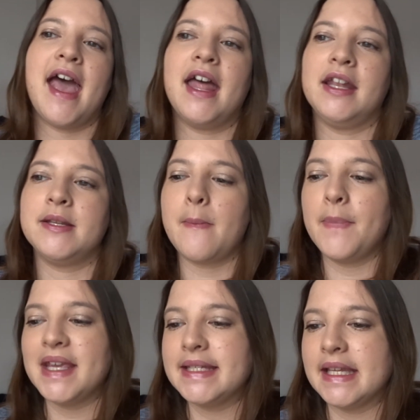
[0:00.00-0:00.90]
And
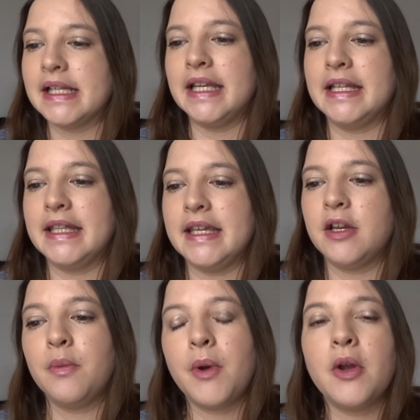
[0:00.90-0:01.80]
basically, the
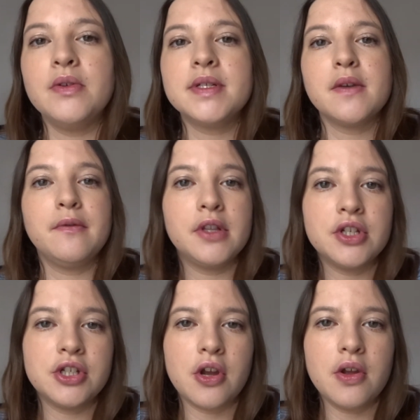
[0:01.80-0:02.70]
composer for the
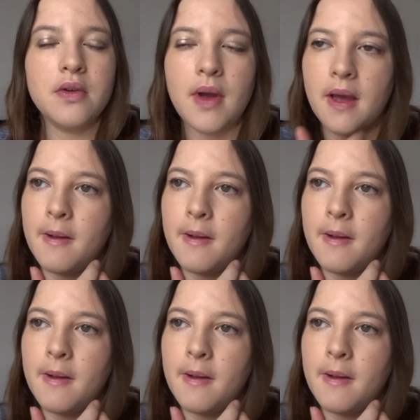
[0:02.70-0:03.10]
show,